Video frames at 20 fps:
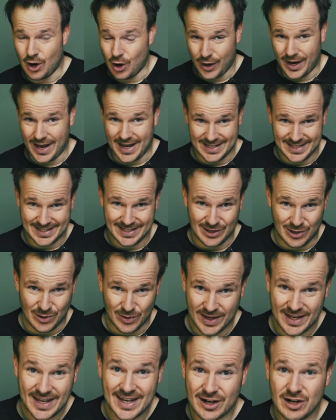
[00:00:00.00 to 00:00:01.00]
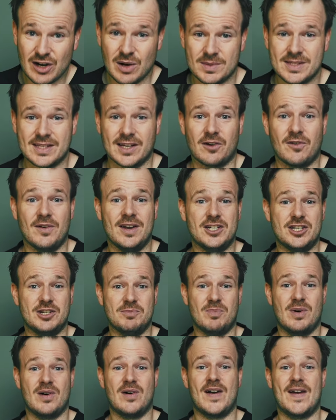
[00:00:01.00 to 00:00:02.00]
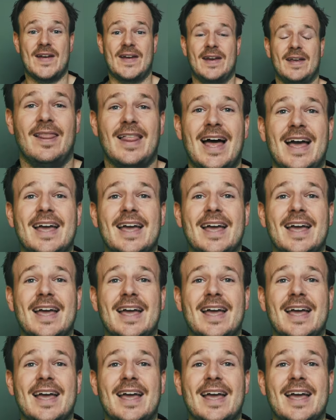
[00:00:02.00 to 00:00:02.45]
Okay, so here comes the cringy part.